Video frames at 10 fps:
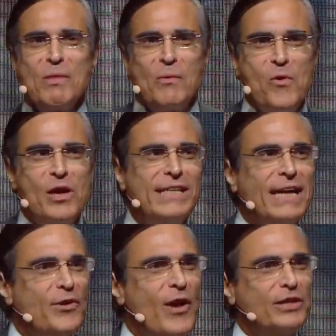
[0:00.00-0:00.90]
who is the
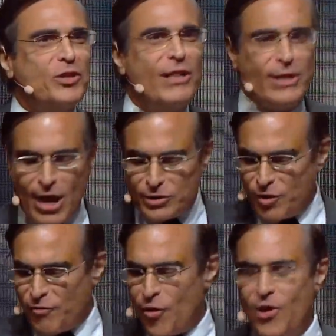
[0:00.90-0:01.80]
International Director
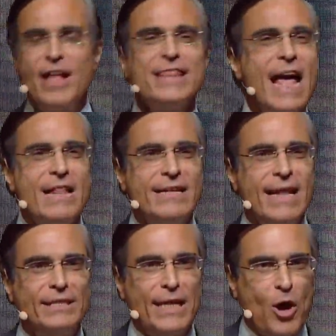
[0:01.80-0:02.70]
for
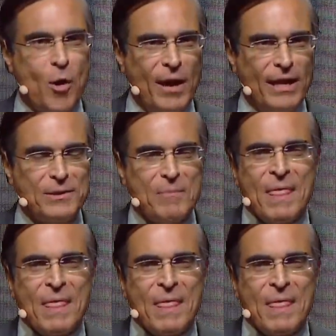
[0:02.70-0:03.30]
Dante Genomics.